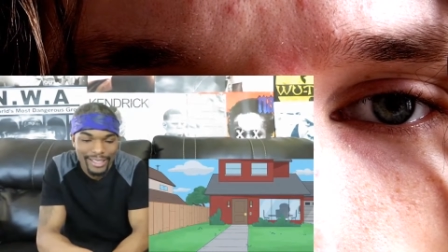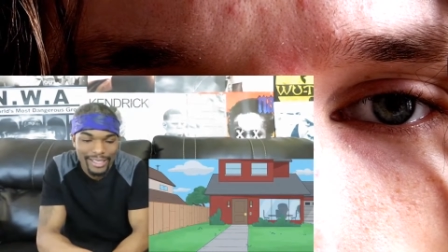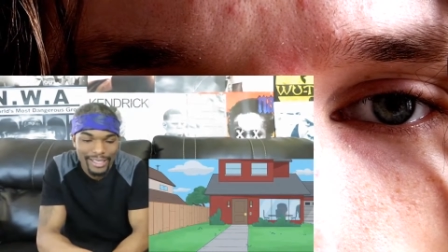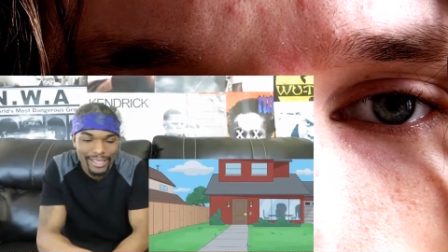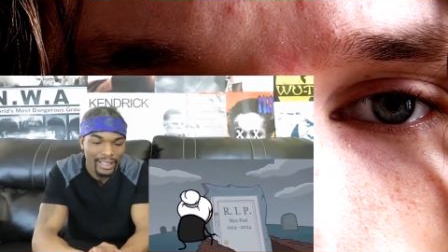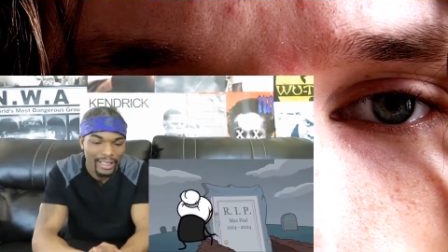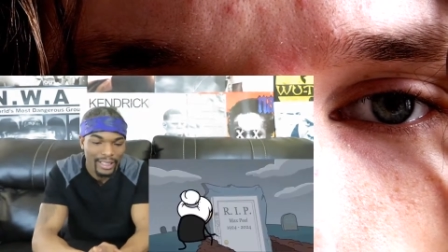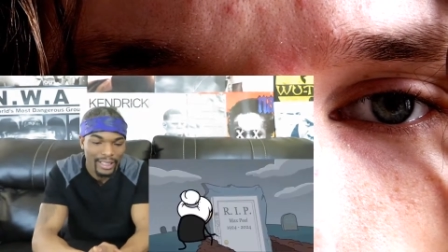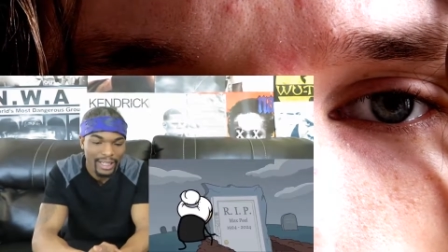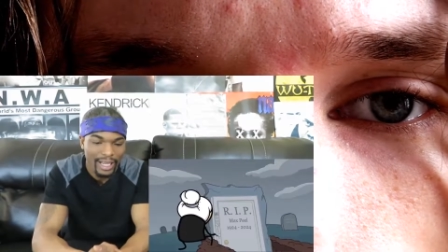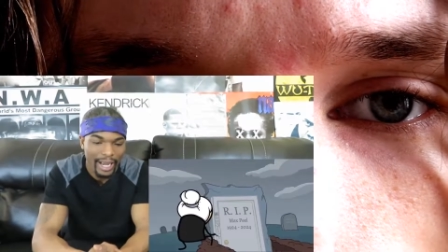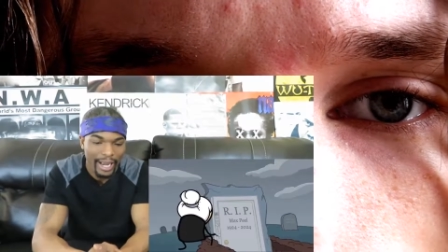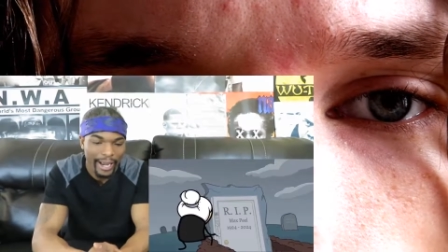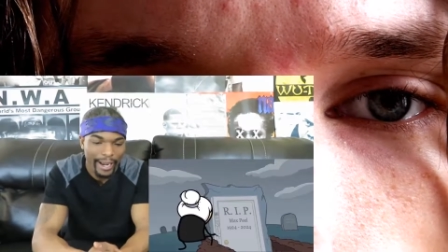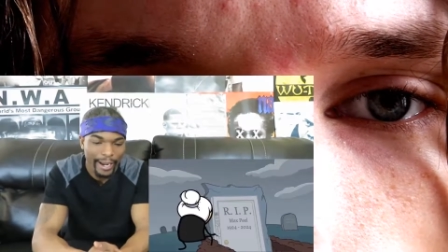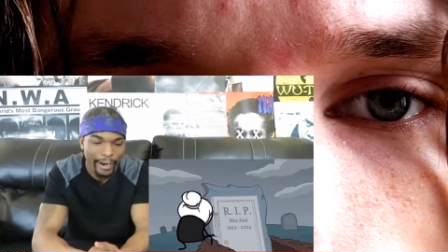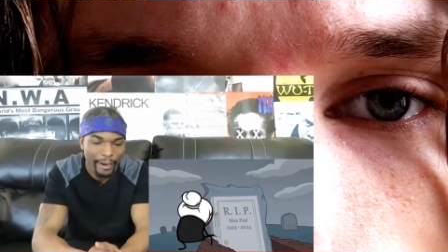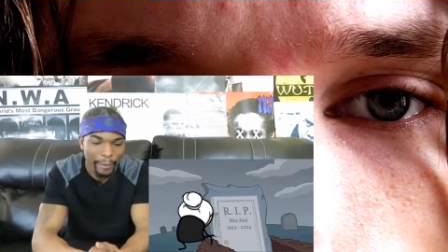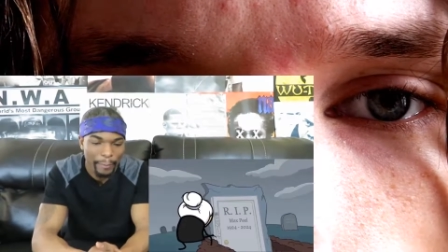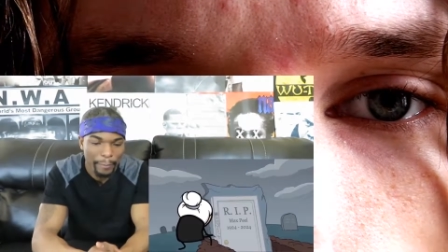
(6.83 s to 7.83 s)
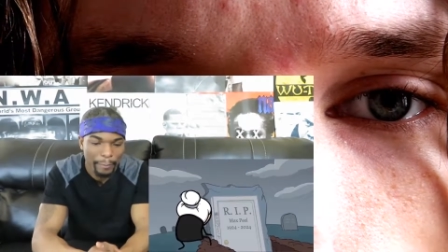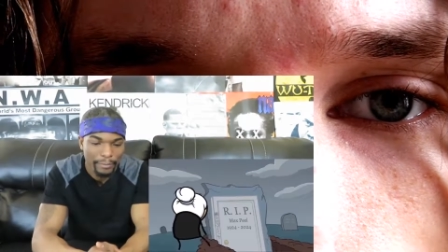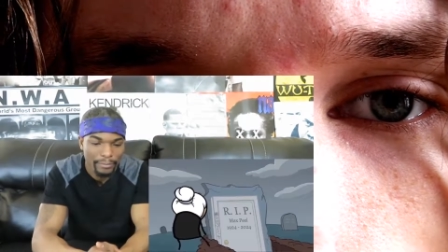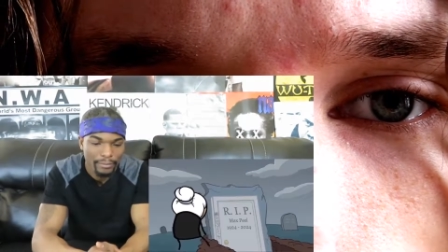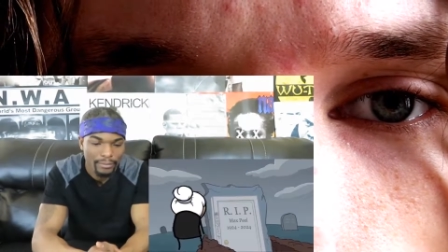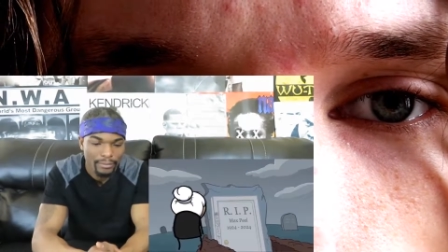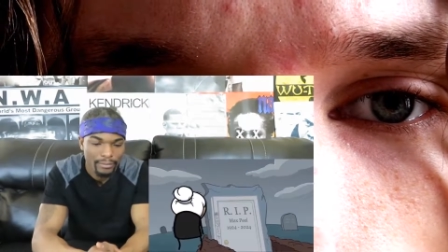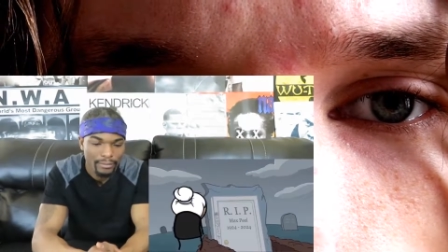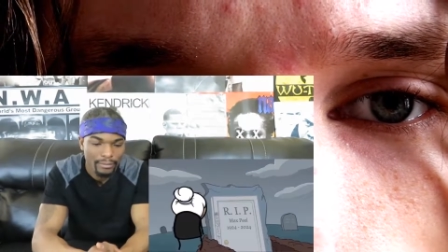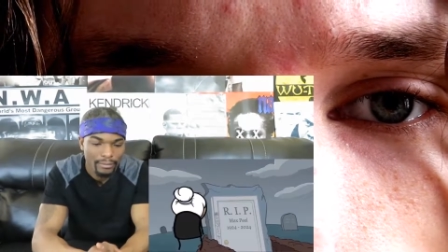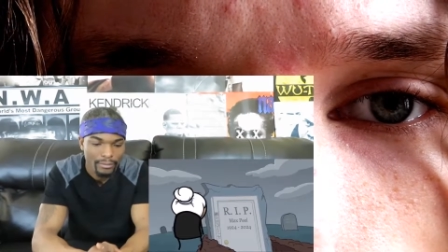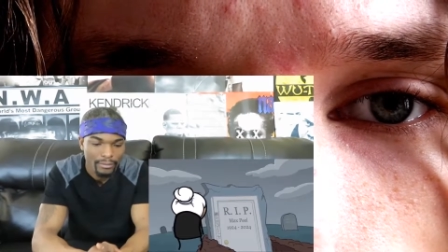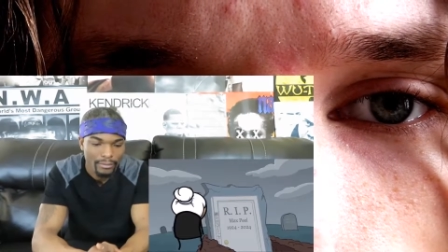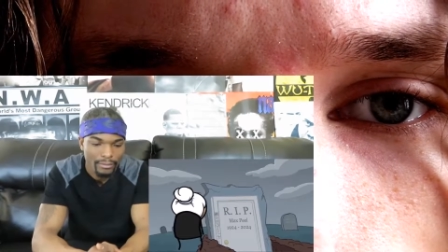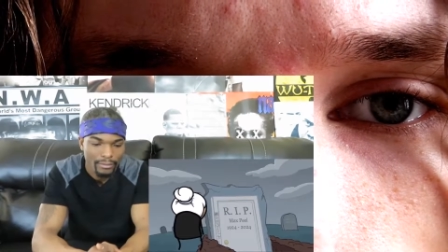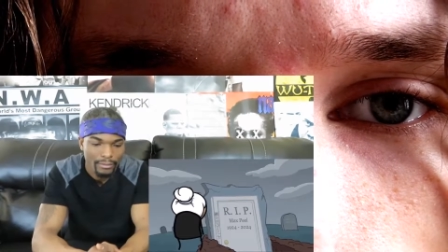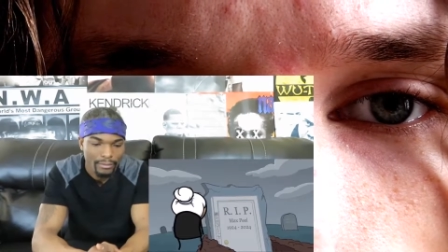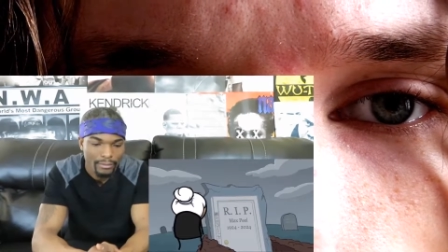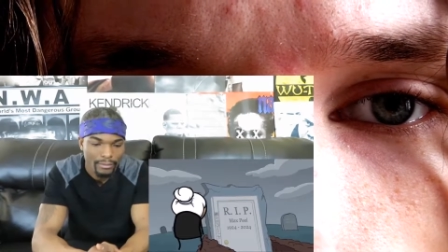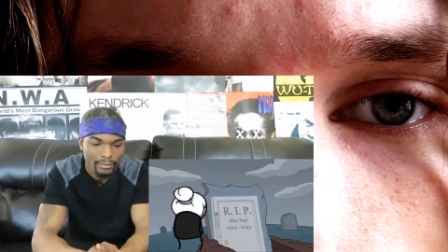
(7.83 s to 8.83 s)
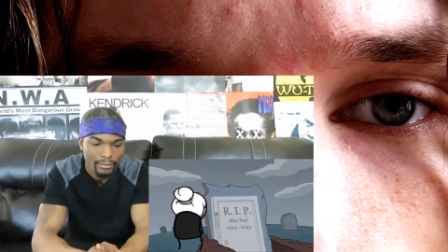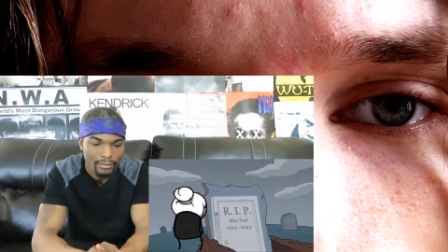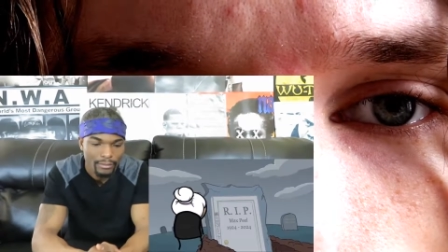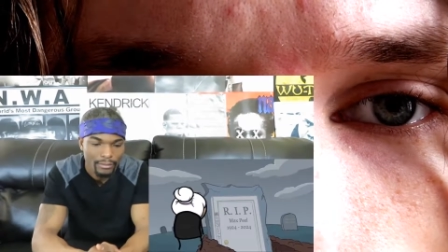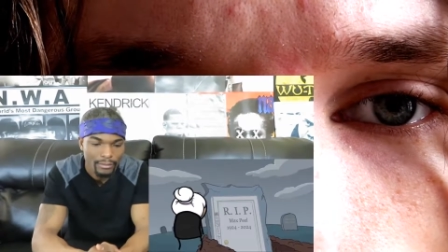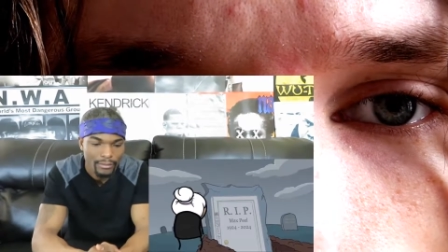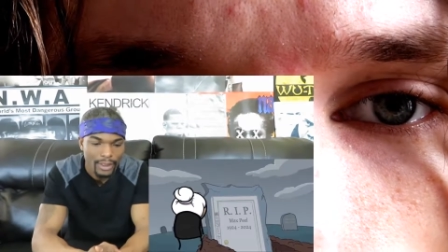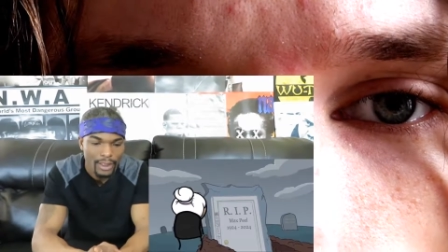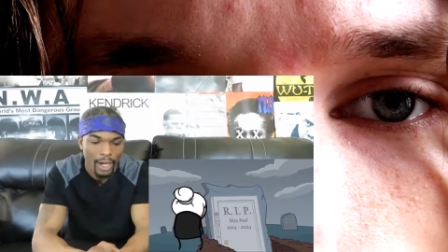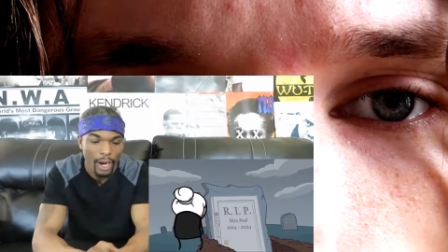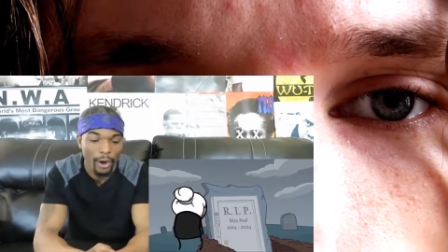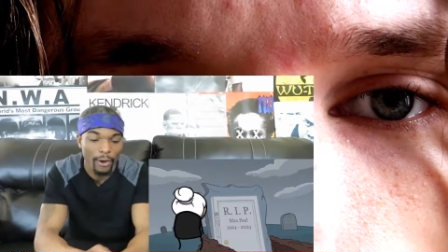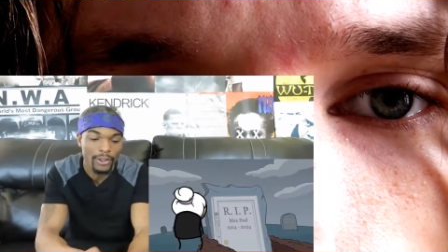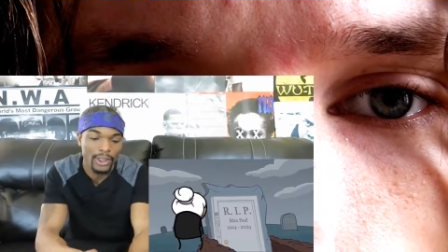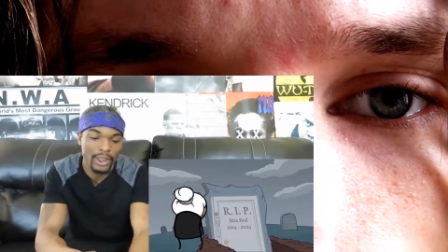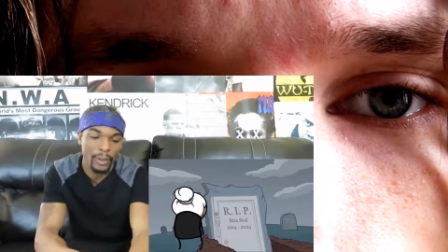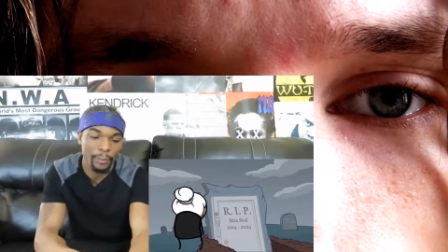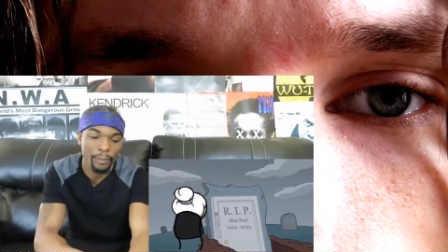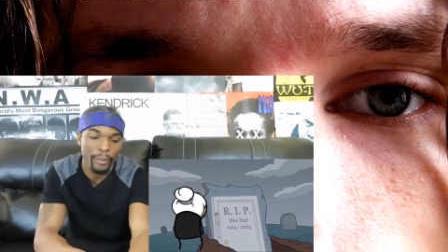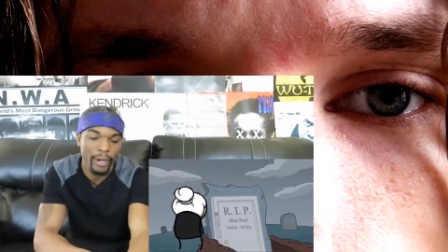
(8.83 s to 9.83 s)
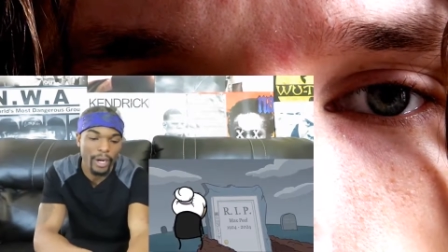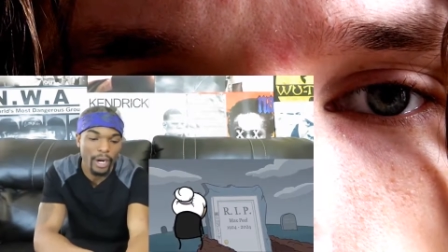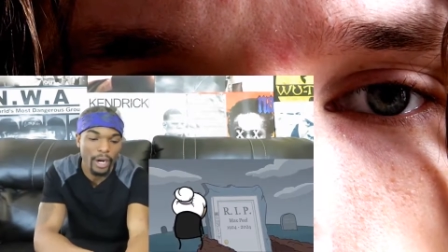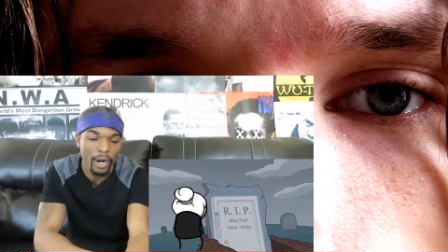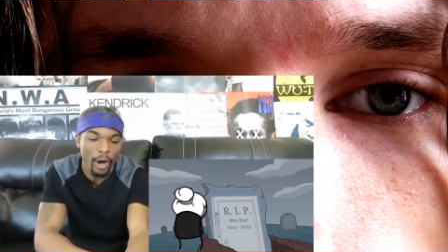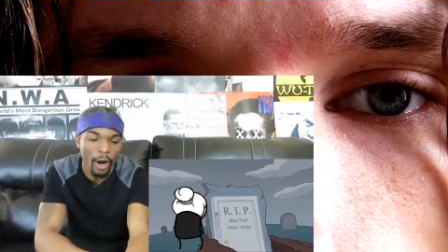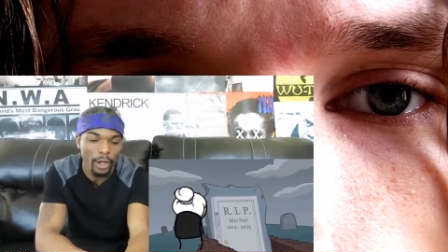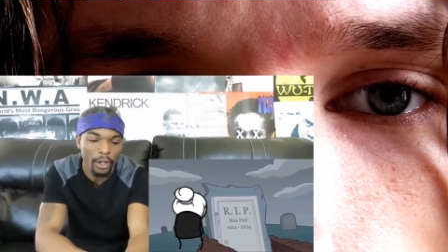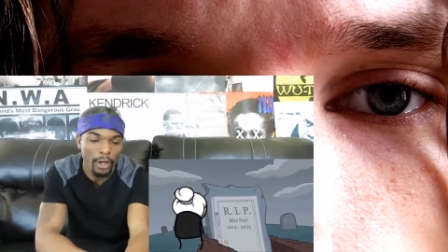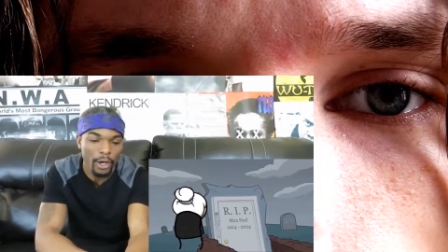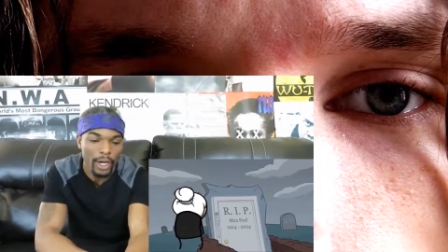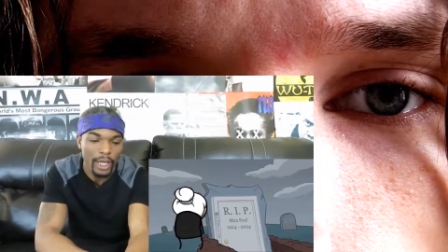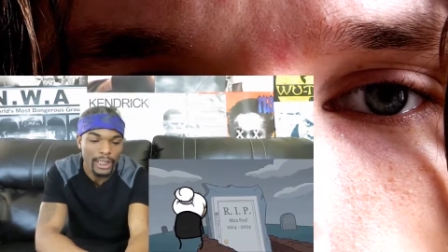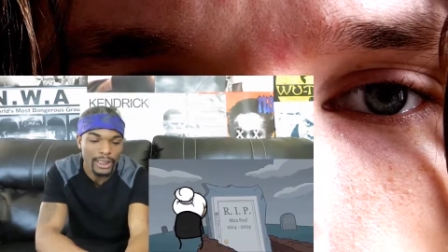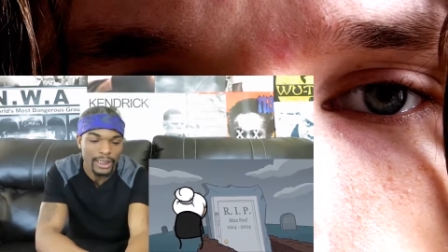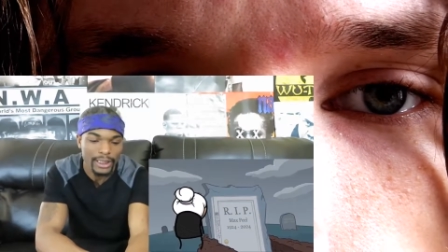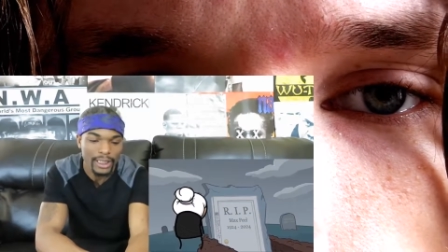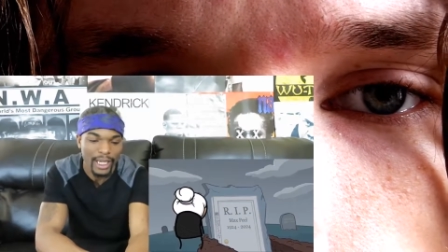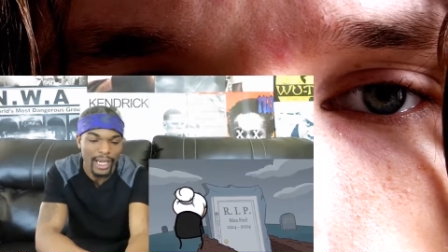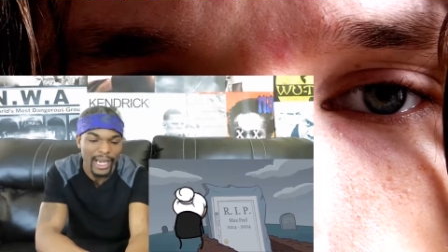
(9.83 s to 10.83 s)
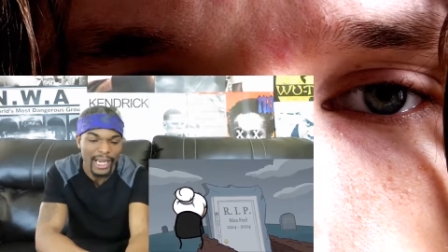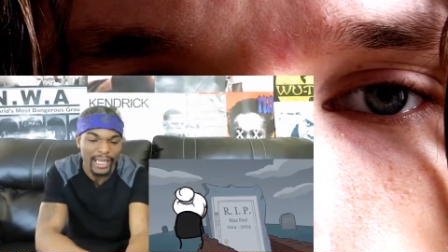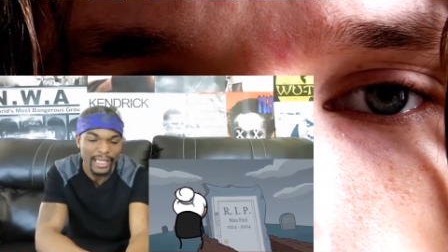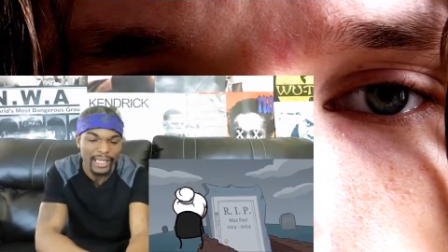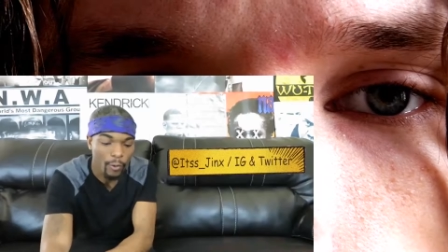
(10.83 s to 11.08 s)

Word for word: Be damn. Oh, she put it all on his thing.